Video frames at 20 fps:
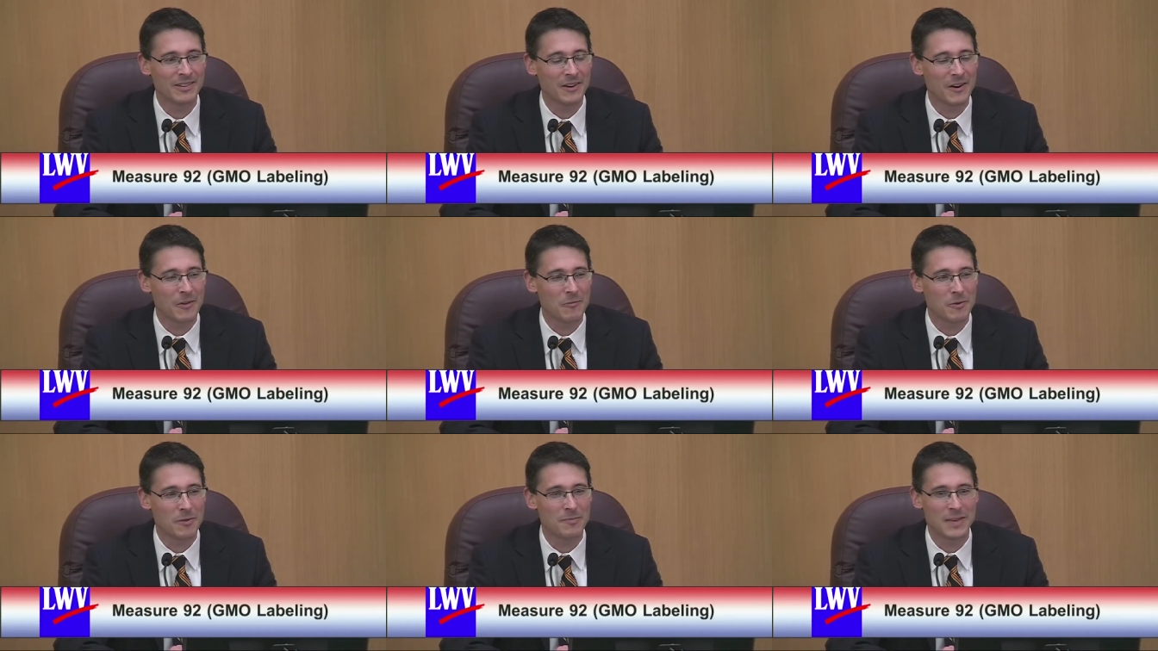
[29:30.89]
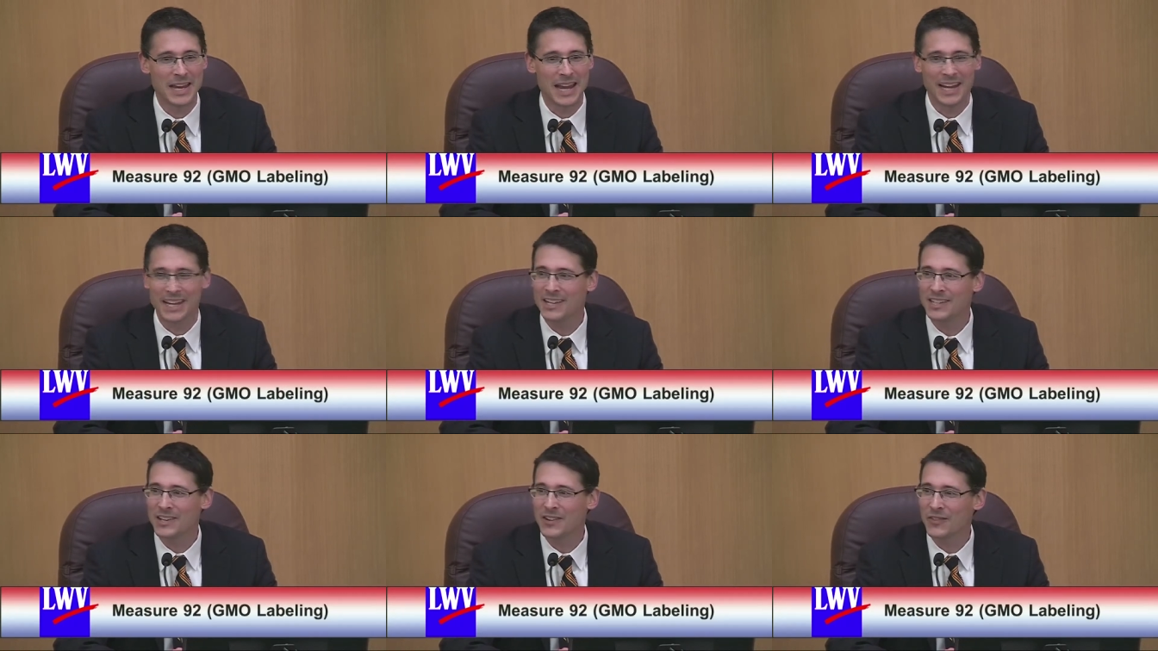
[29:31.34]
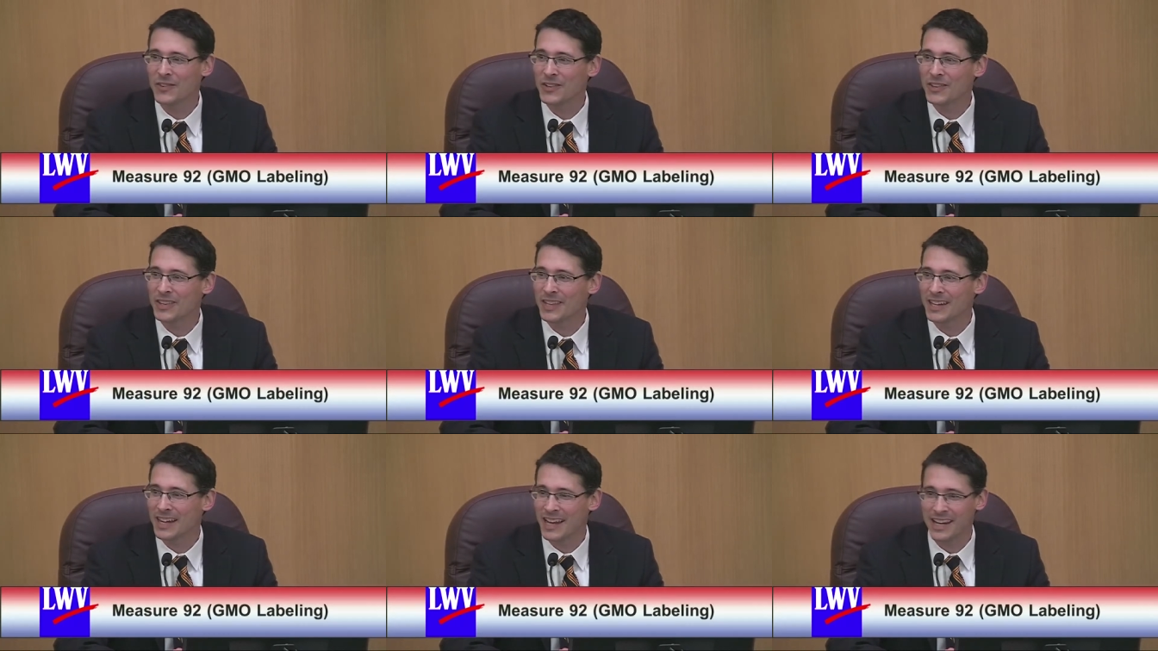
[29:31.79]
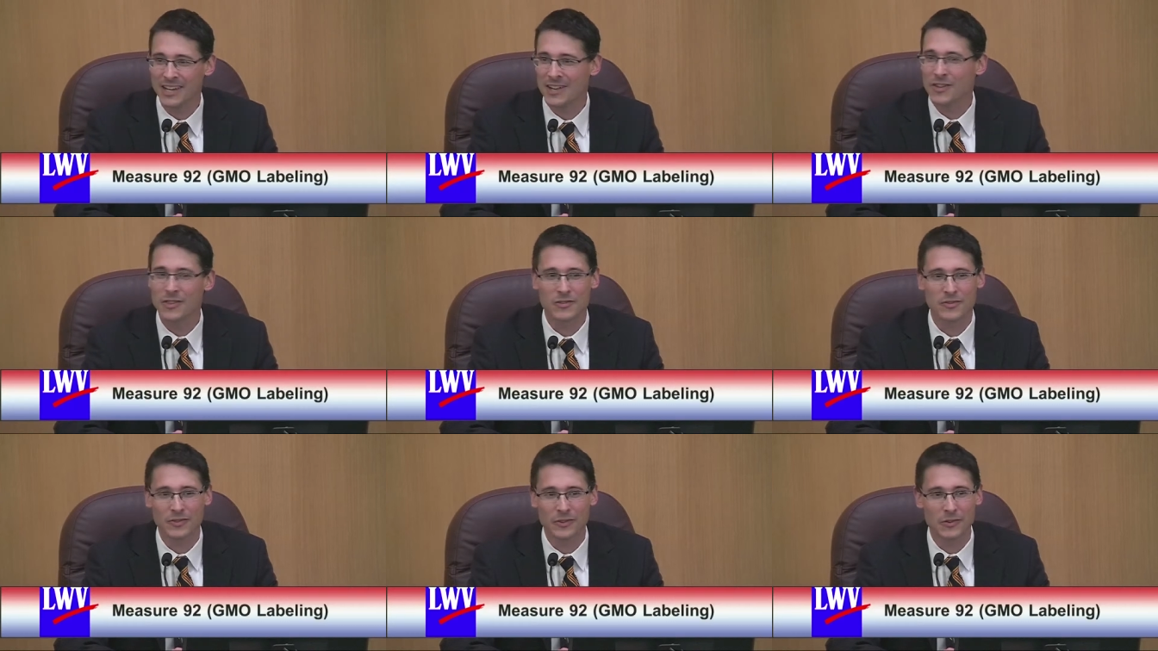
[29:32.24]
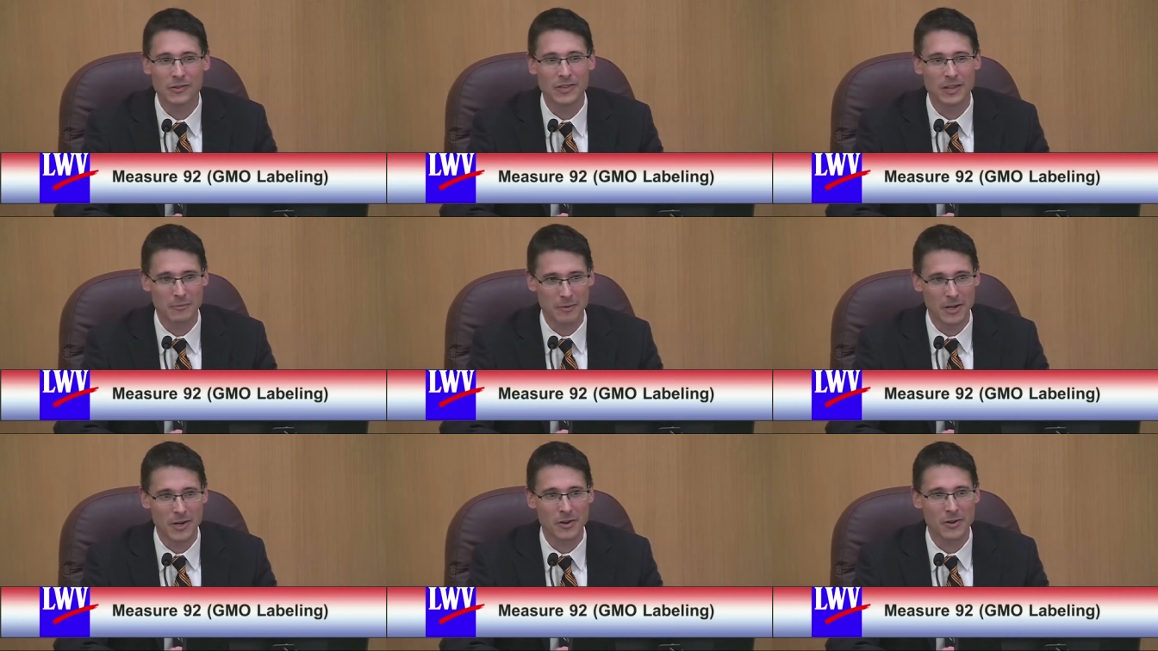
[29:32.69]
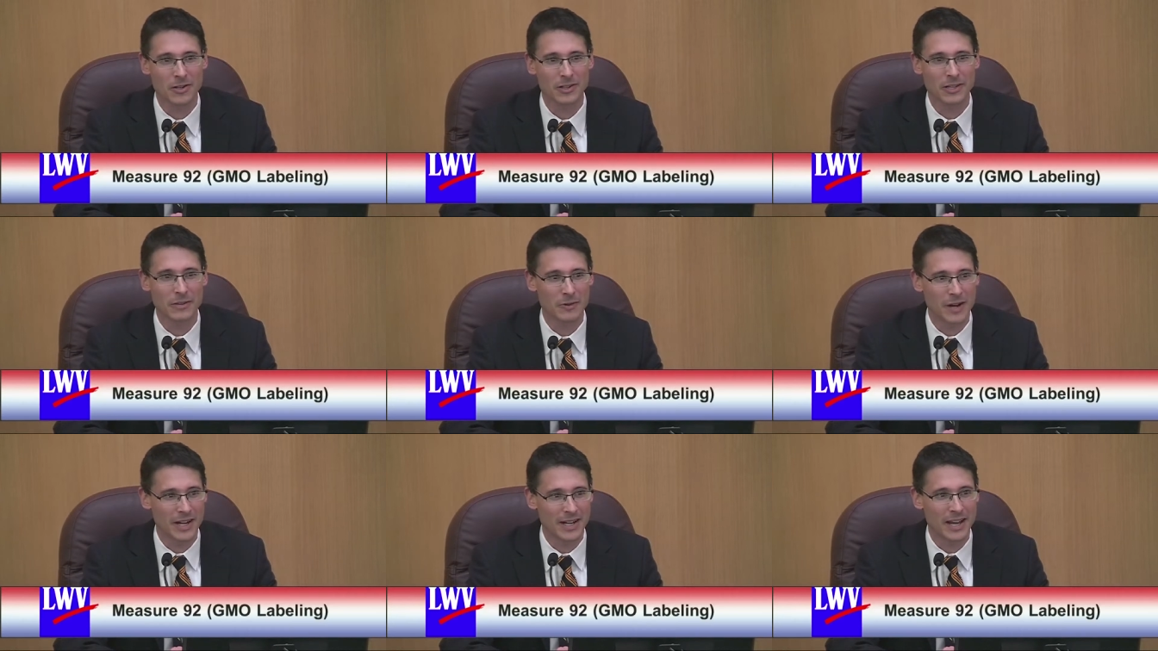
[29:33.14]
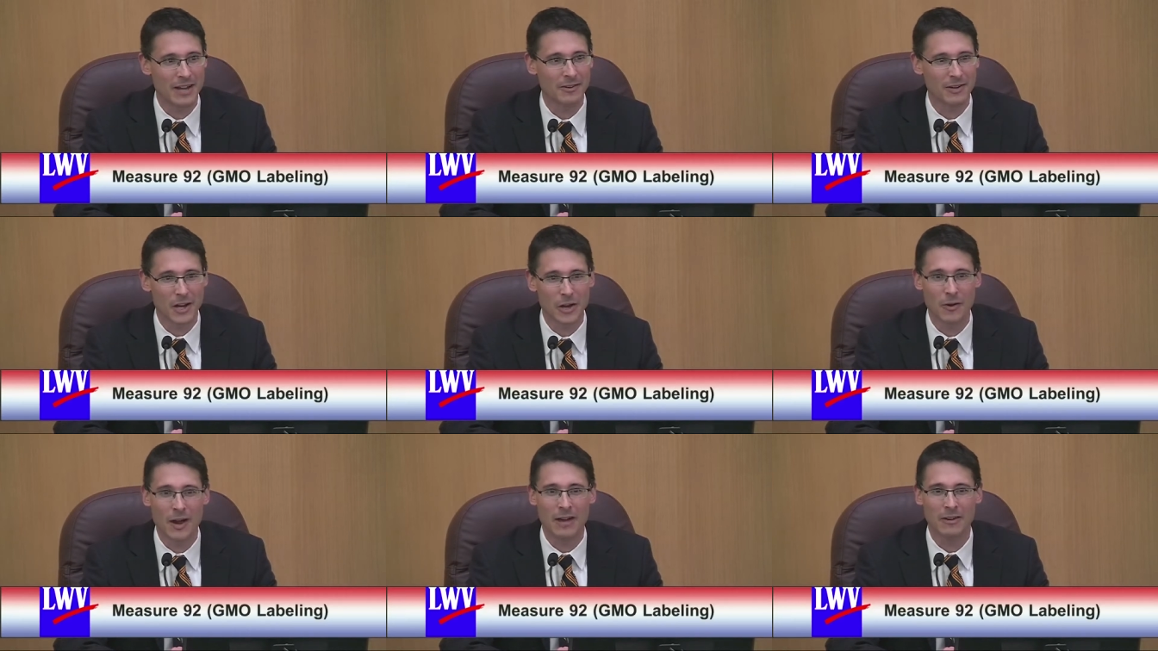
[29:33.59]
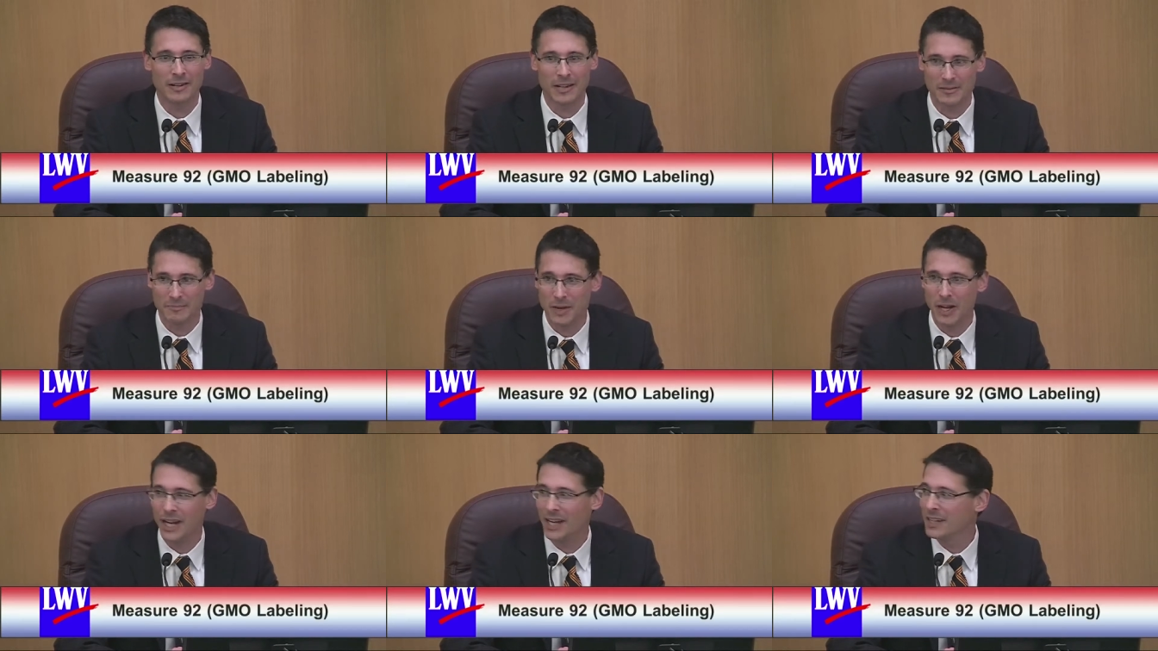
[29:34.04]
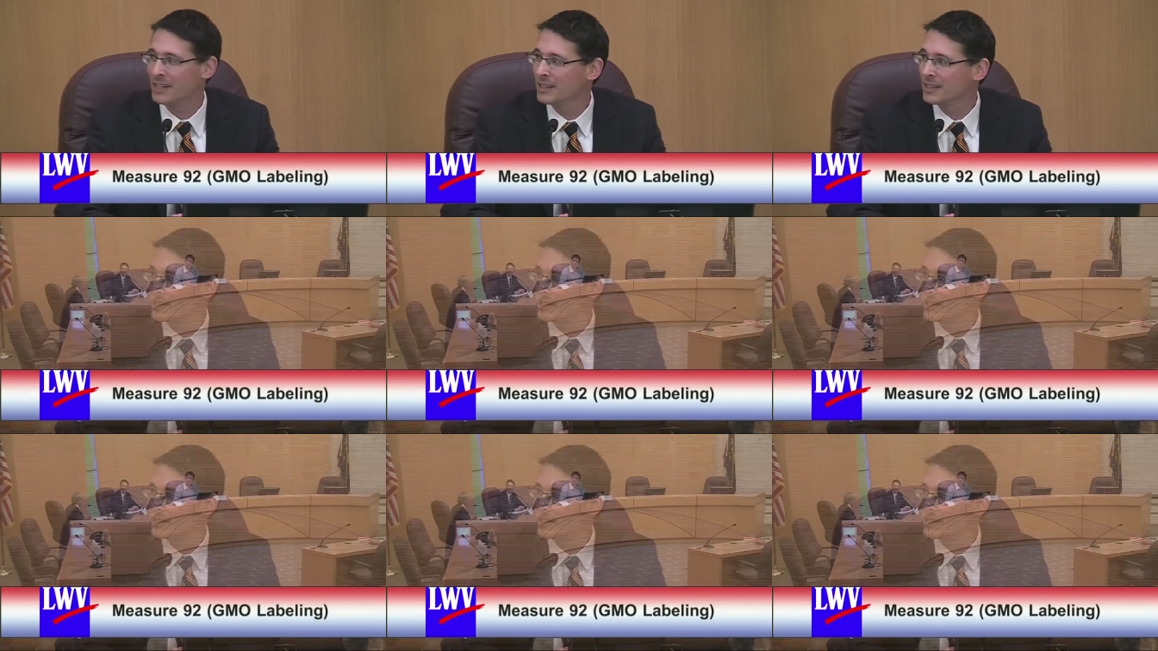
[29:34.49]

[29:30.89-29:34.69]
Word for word: or would be any different than any other food that we currently right now go out and buy.